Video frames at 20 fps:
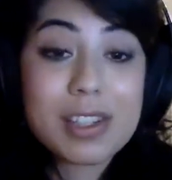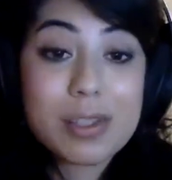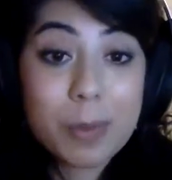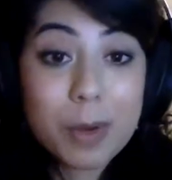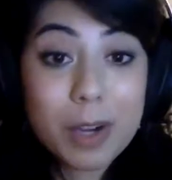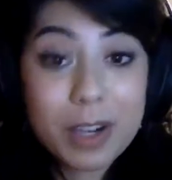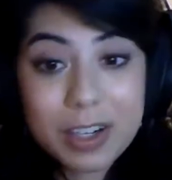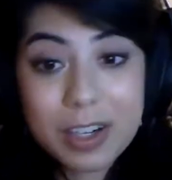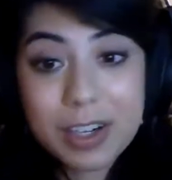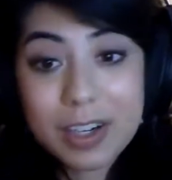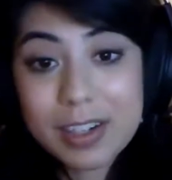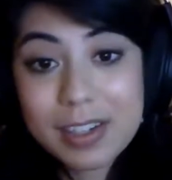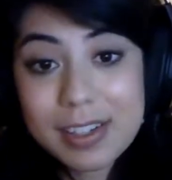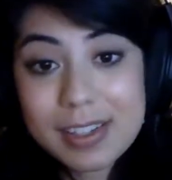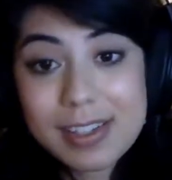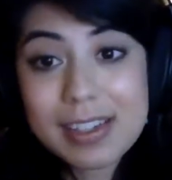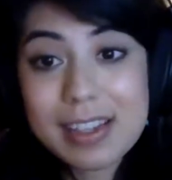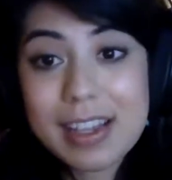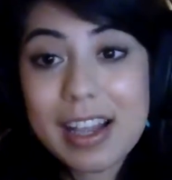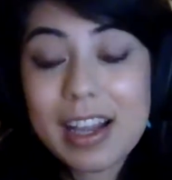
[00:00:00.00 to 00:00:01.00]

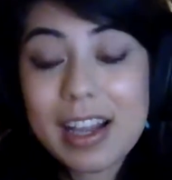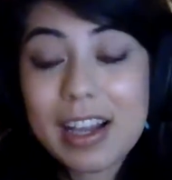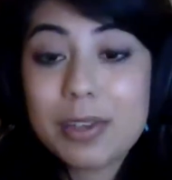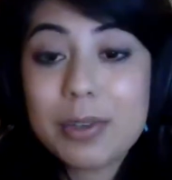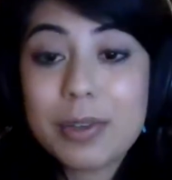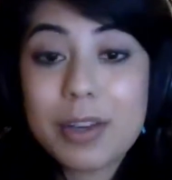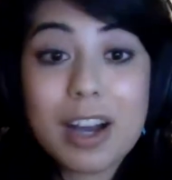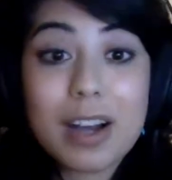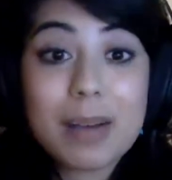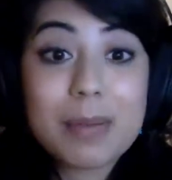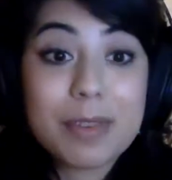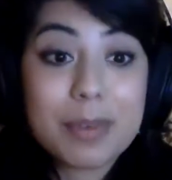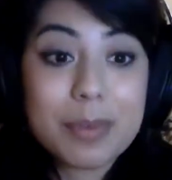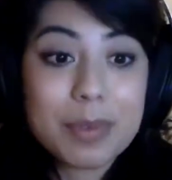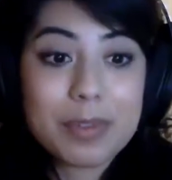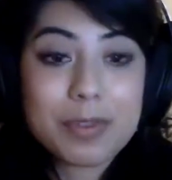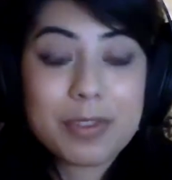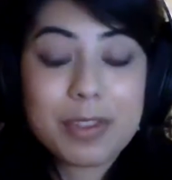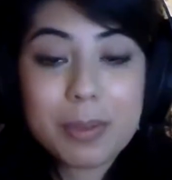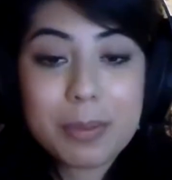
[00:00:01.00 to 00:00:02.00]
workers who come from
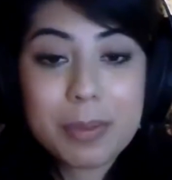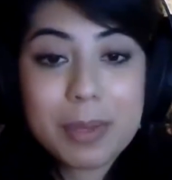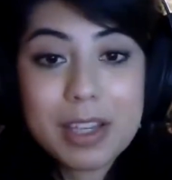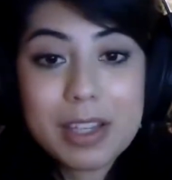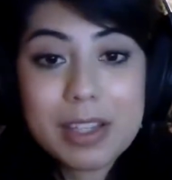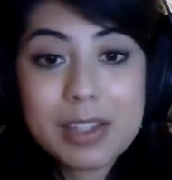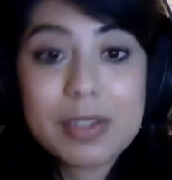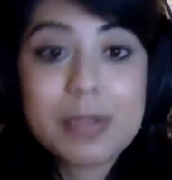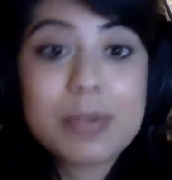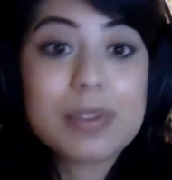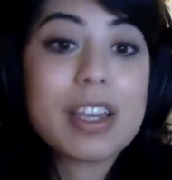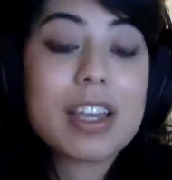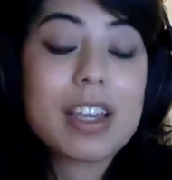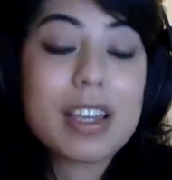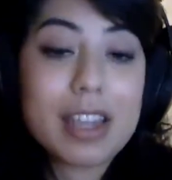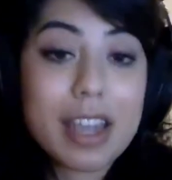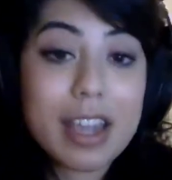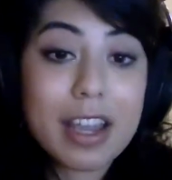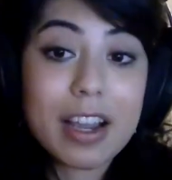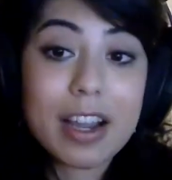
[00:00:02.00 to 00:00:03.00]
the Philippines who
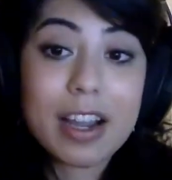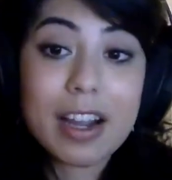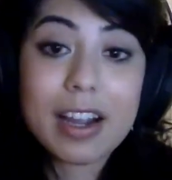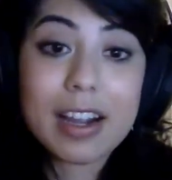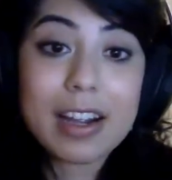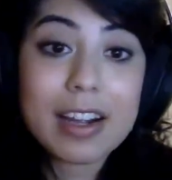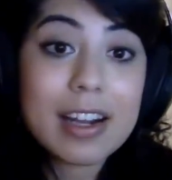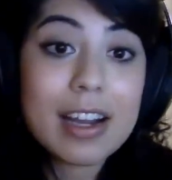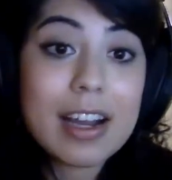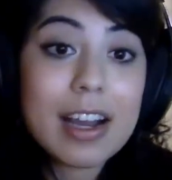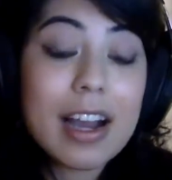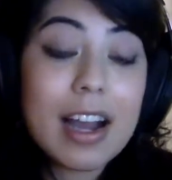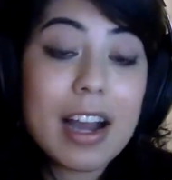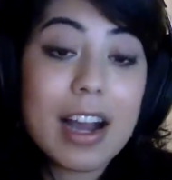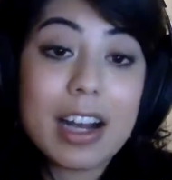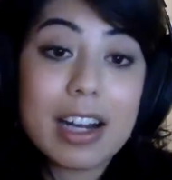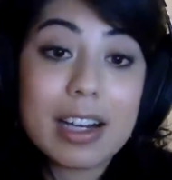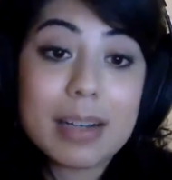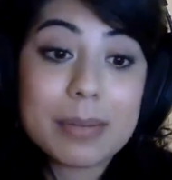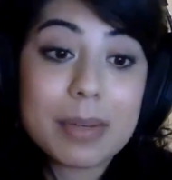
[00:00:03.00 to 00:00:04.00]
take care
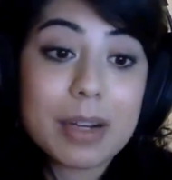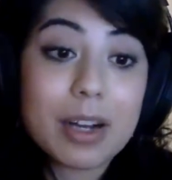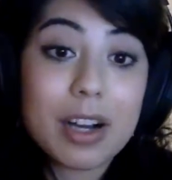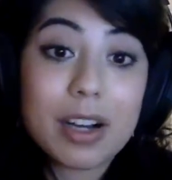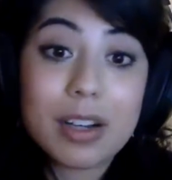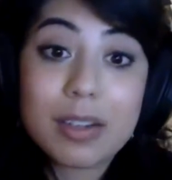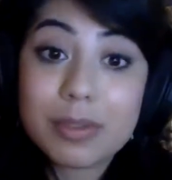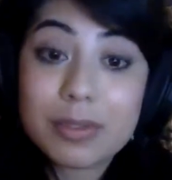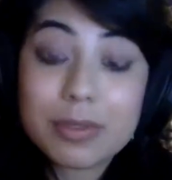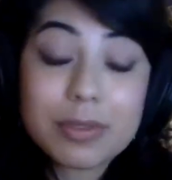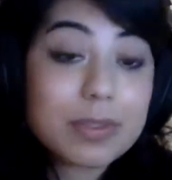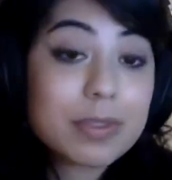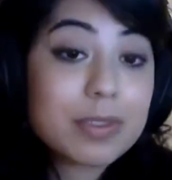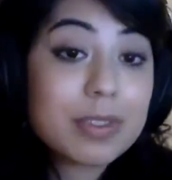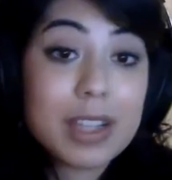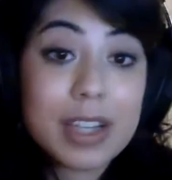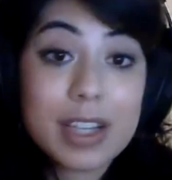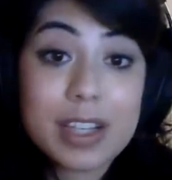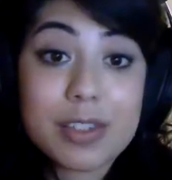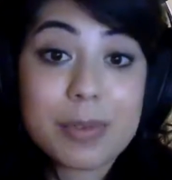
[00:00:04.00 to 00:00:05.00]
of
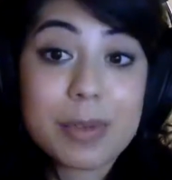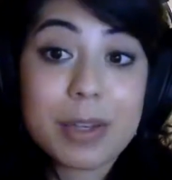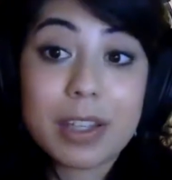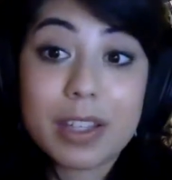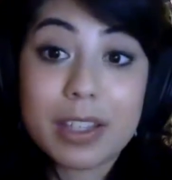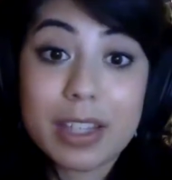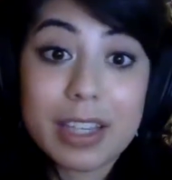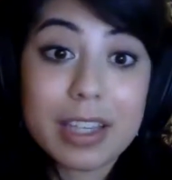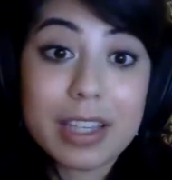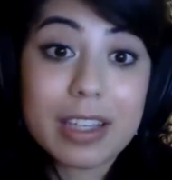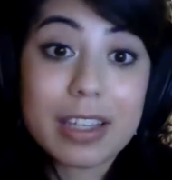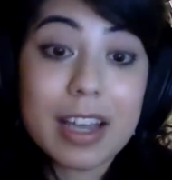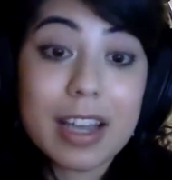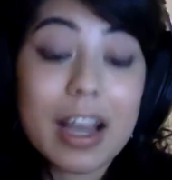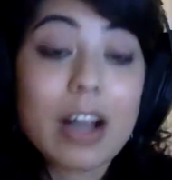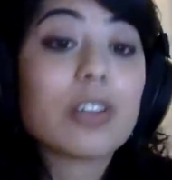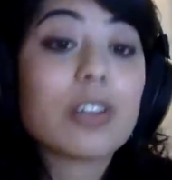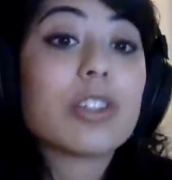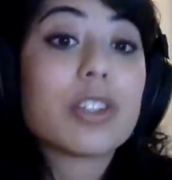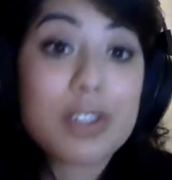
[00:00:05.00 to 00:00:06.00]
Israeli
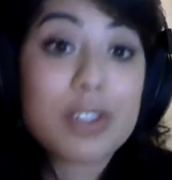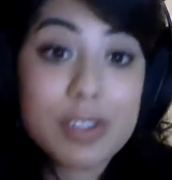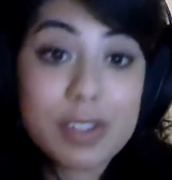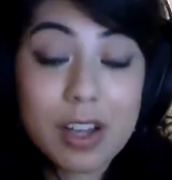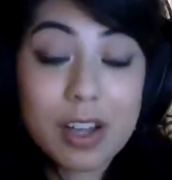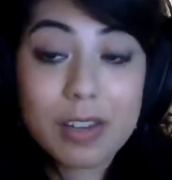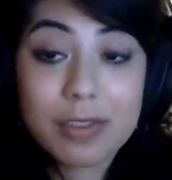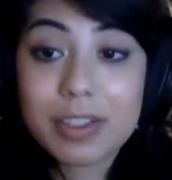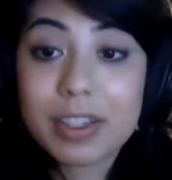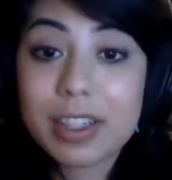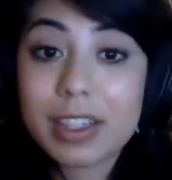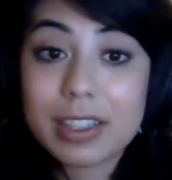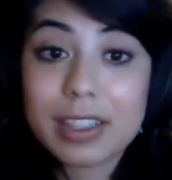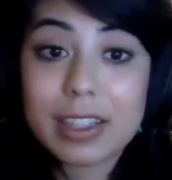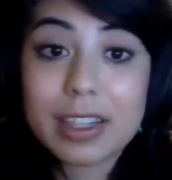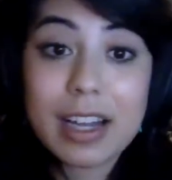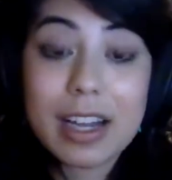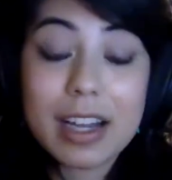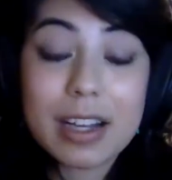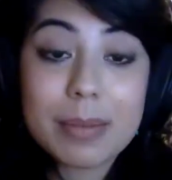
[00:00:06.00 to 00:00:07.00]
elders often,
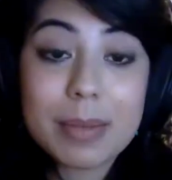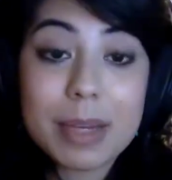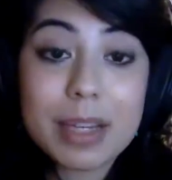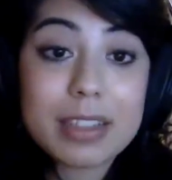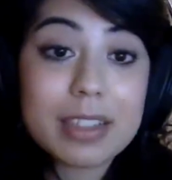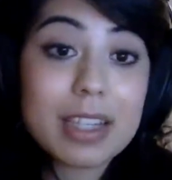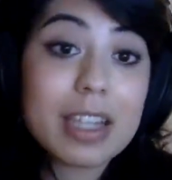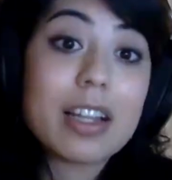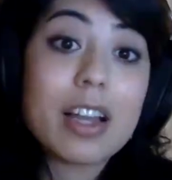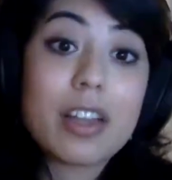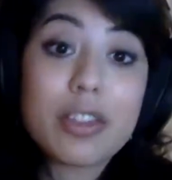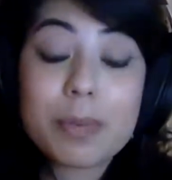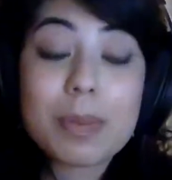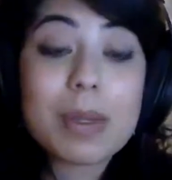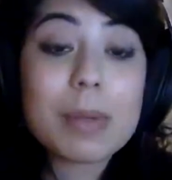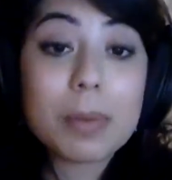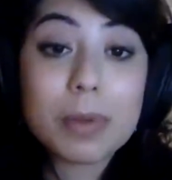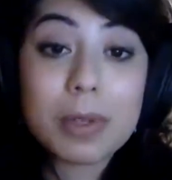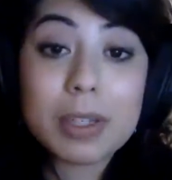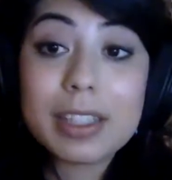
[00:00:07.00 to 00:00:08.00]
and other
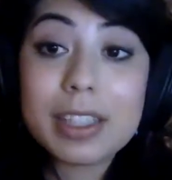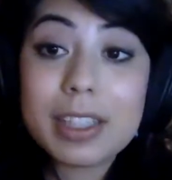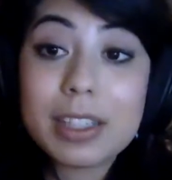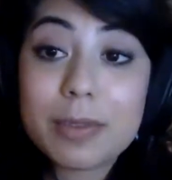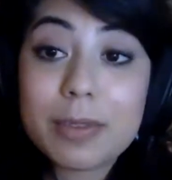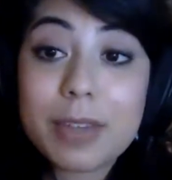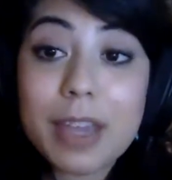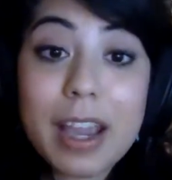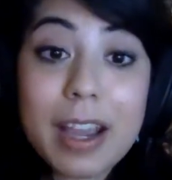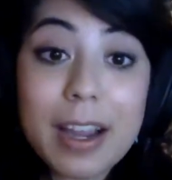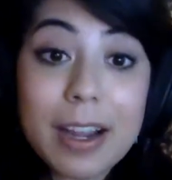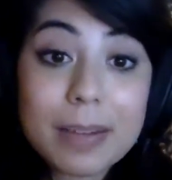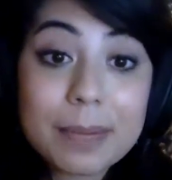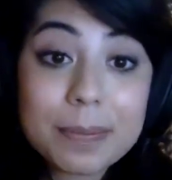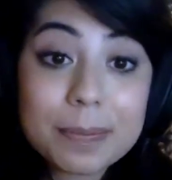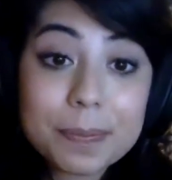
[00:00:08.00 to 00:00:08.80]
people in need of care.